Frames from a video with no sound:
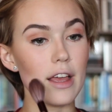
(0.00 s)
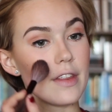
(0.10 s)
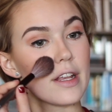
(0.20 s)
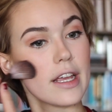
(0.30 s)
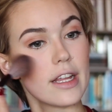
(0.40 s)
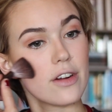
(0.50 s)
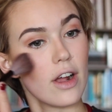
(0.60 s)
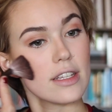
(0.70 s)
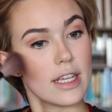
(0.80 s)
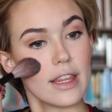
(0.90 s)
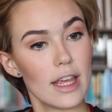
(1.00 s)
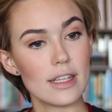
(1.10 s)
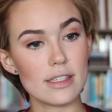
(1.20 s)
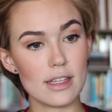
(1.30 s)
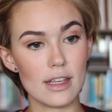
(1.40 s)
and then again across like
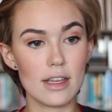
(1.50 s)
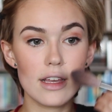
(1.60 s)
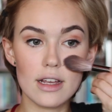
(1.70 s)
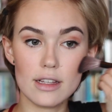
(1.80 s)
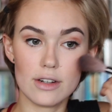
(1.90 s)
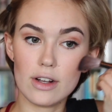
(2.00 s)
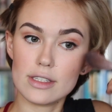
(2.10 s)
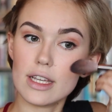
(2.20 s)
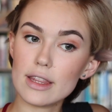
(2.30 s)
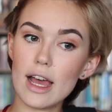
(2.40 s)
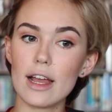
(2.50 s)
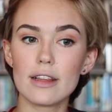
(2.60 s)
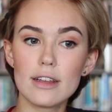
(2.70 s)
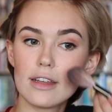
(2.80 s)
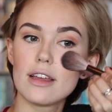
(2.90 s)
this, across like that.
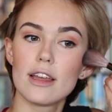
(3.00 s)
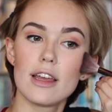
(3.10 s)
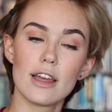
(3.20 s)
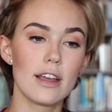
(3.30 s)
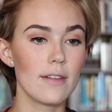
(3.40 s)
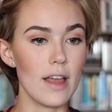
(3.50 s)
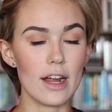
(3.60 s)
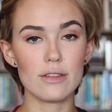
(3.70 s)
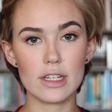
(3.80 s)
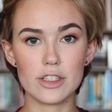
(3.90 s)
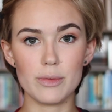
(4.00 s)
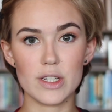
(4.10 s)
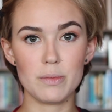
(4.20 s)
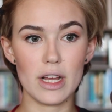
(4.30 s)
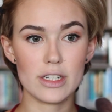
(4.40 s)
I don't like too
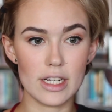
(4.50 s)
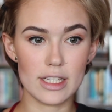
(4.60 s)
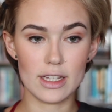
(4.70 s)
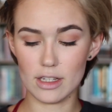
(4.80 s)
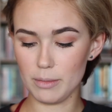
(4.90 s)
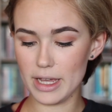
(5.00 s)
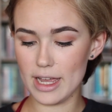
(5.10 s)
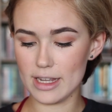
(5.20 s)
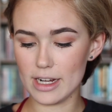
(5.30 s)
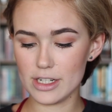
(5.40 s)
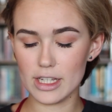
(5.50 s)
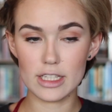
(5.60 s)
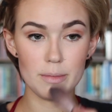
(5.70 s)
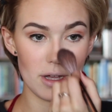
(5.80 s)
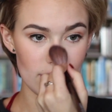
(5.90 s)
much blush, I just like a little bit, and I actually
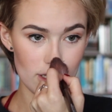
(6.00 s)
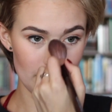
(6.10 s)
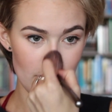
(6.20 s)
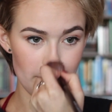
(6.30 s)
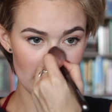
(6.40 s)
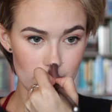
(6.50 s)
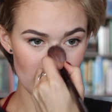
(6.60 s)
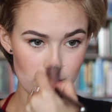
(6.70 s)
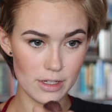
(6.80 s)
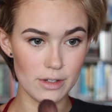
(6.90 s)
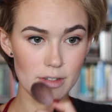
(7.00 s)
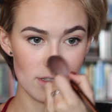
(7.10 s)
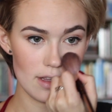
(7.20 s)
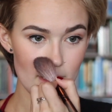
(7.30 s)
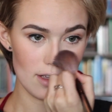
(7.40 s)
like to put a little bit on my nose too,
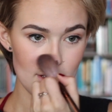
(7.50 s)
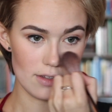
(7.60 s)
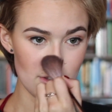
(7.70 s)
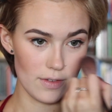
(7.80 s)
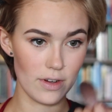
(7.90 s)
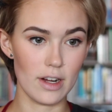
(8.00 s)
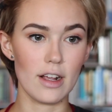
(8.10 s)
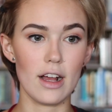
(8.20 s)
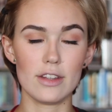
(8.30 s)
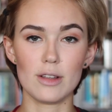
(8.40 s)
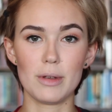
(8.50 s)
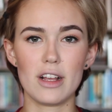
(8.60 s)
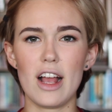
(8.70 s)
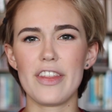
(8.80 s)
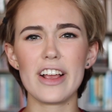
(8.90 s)
just for a little bit.
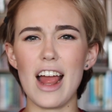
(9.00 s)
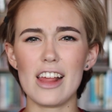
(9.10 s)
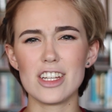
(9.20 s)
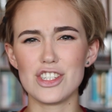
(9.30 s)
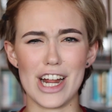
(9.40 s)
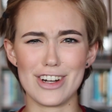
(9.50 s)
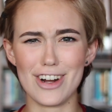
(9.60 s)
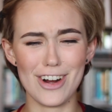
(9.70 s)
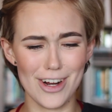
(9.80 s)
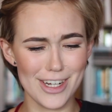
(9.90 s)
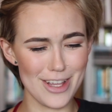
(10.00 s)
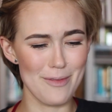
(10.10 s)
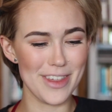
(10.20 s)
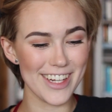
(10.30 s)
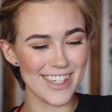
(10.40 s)
I think Kylie Jenner or
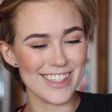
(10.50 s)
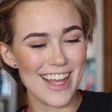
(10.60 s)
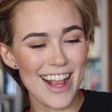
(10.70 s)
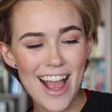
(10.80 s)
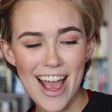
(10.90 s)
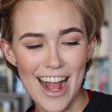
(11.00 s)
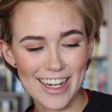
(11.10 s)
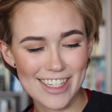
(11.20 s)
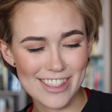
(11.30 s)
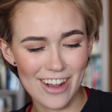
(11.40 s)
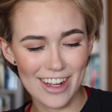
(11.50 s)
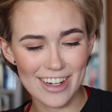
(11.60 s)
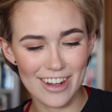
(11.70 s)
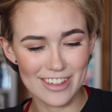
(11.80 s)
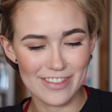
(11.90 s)
something does that, and I saw
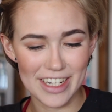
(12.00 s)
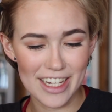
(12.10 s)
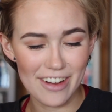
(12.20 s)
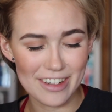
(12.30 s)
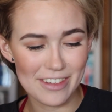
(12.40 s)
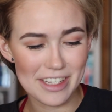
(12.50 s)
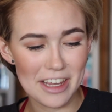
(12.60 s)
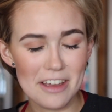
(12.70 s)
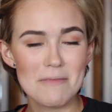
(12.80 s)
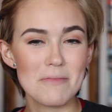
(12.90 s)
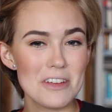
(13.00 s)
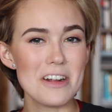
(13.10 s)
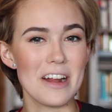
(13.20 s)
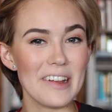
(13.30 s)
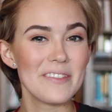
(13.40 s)
it on a video, and I was like,
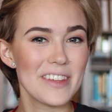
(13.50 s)
hey,